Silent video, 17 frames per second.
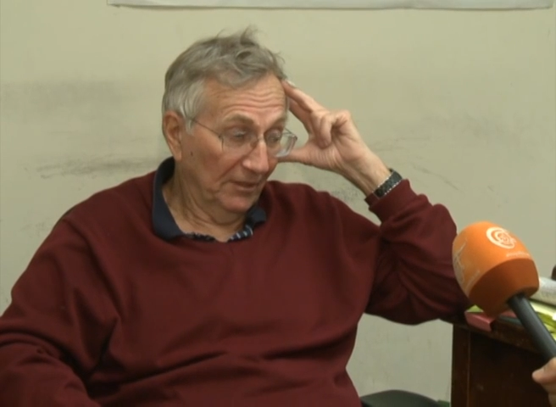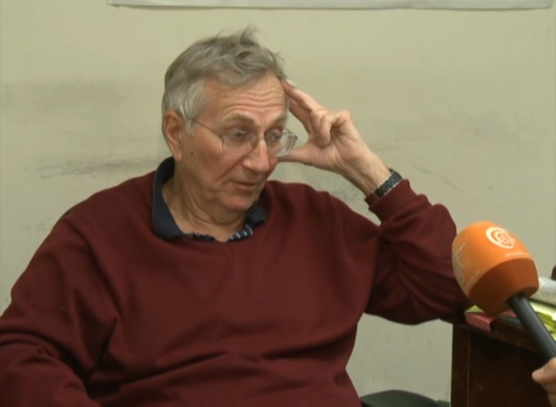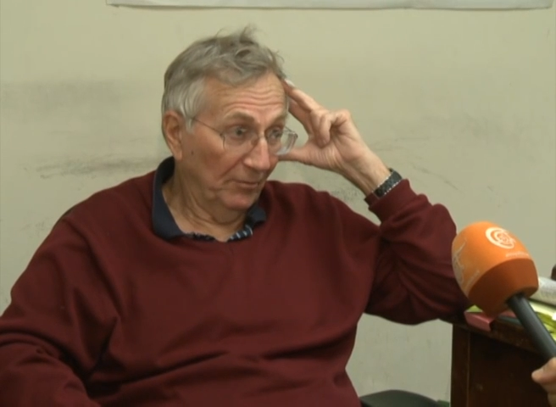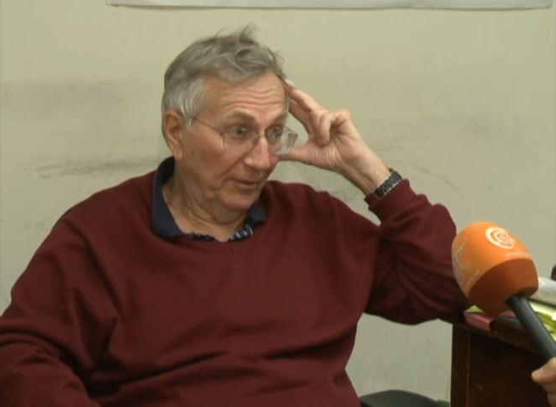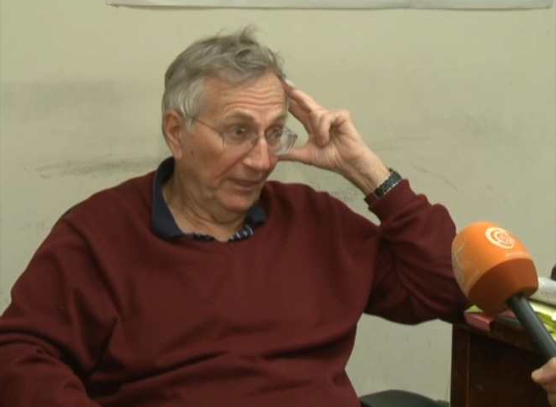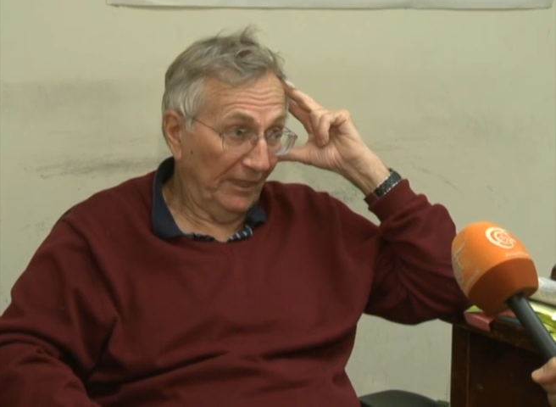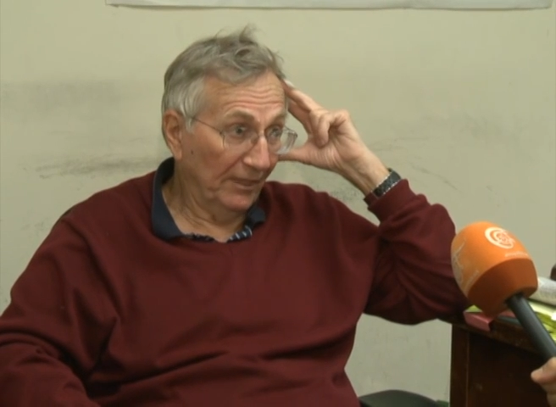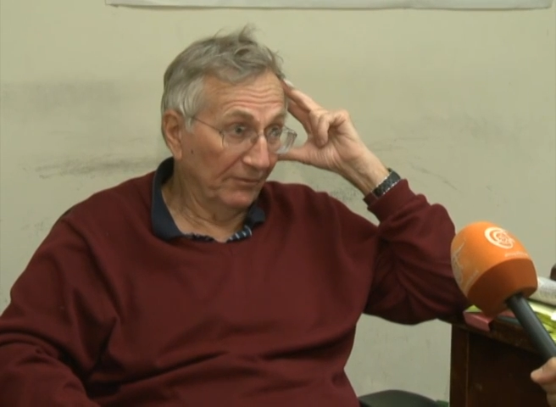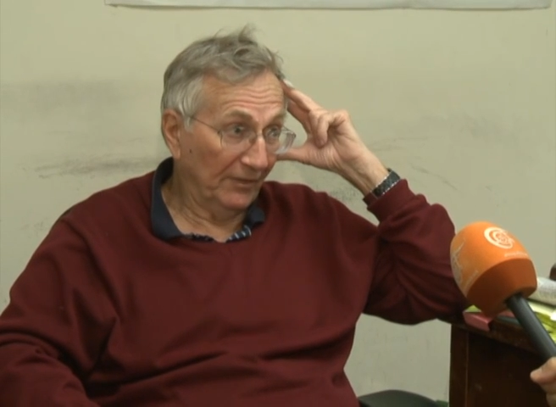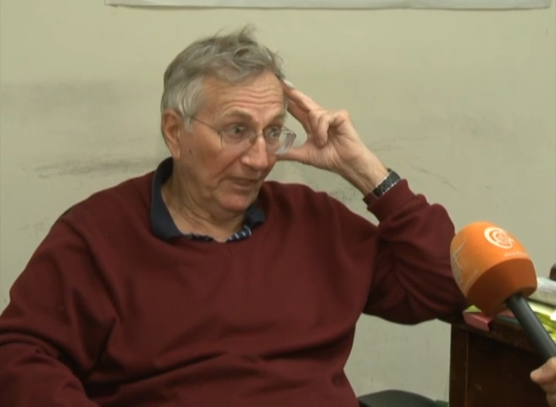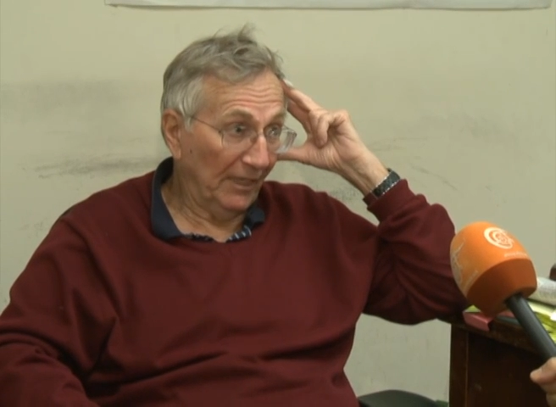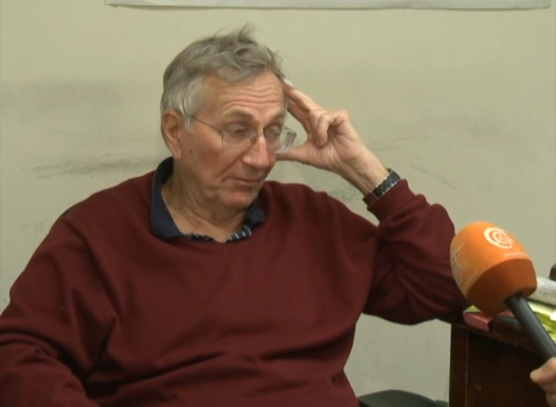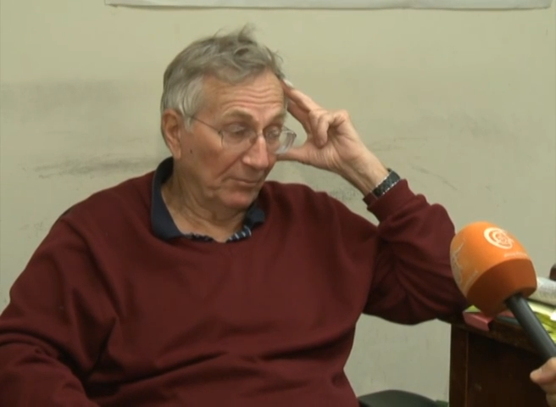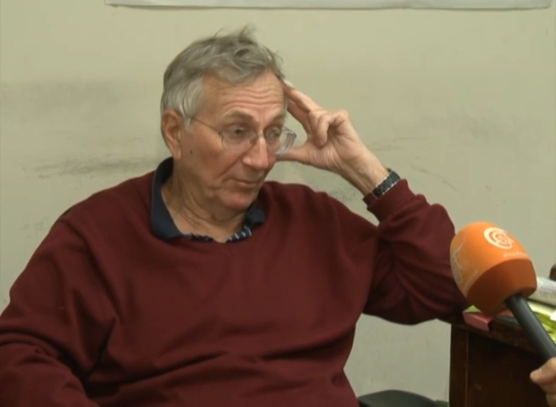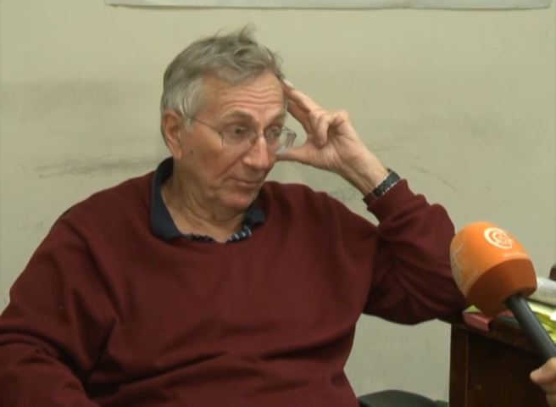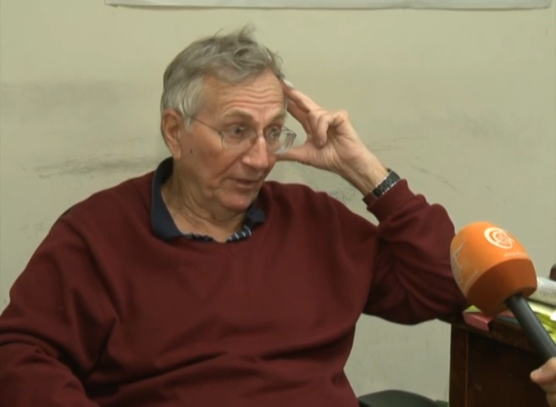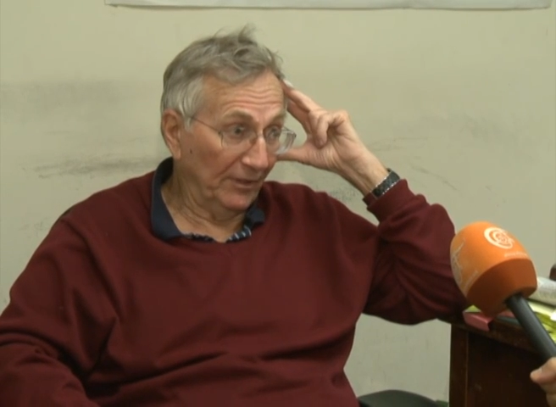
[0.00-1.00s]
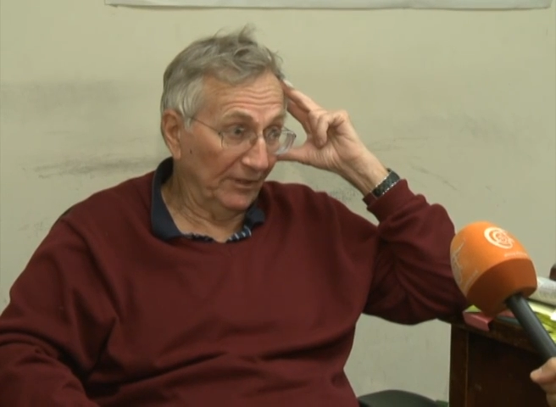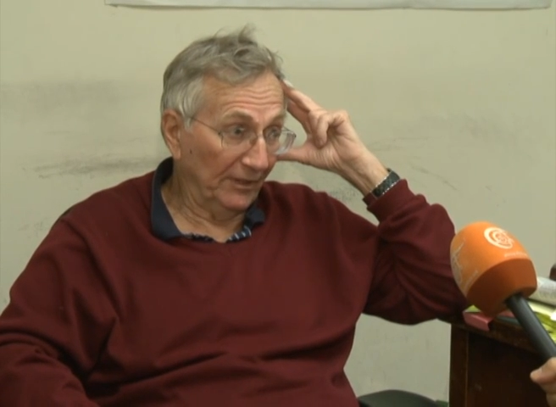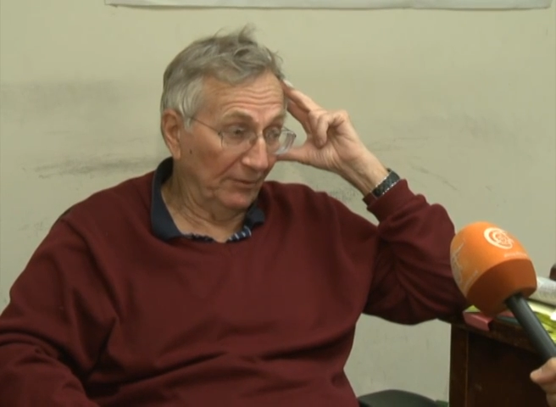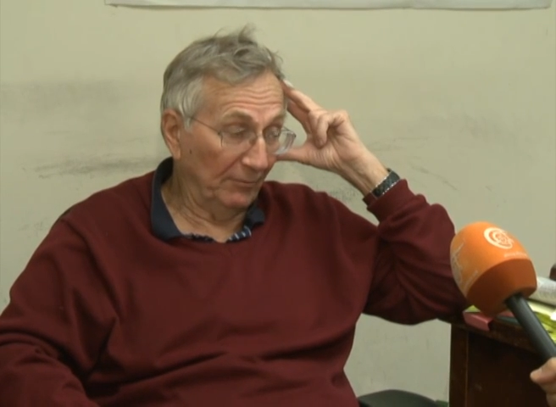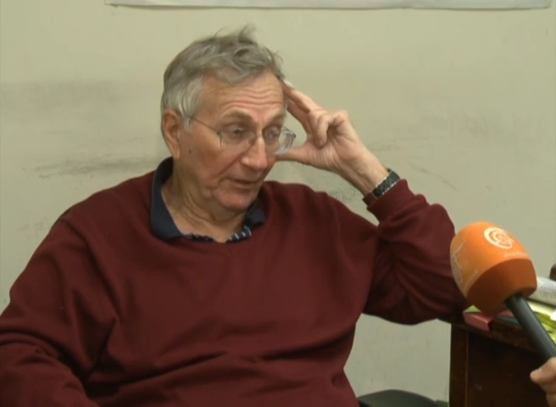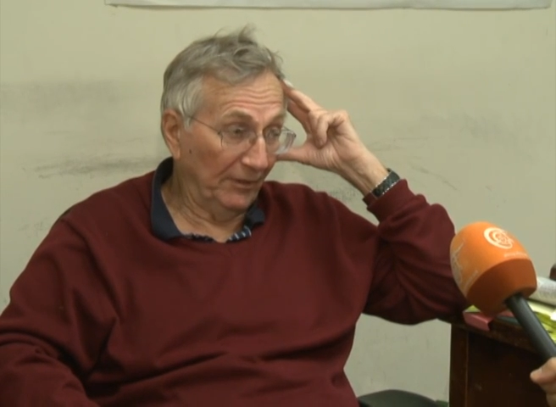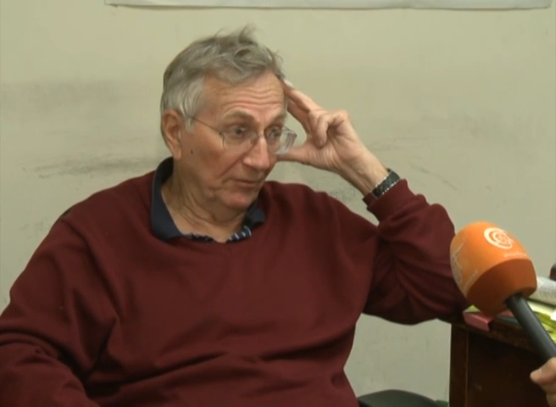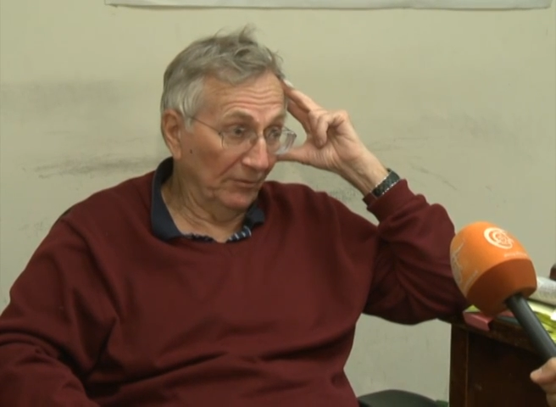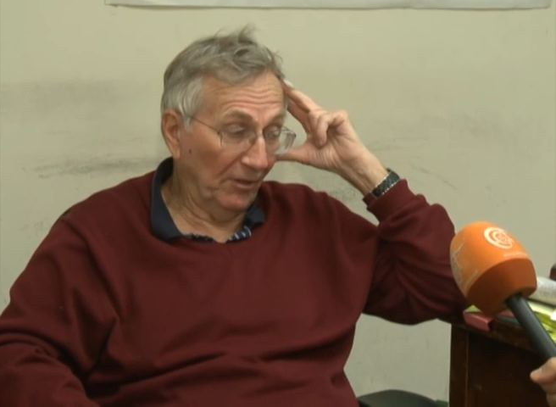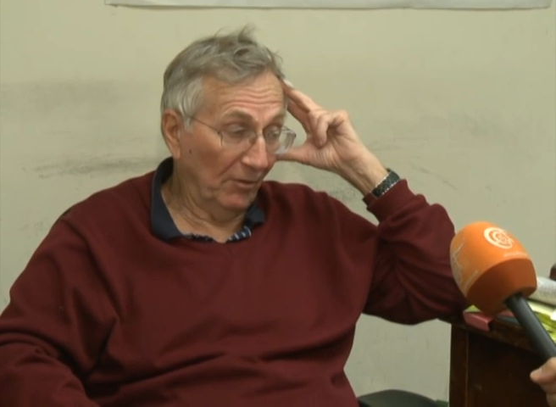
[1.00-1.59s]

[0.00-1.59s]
We have capability. We don't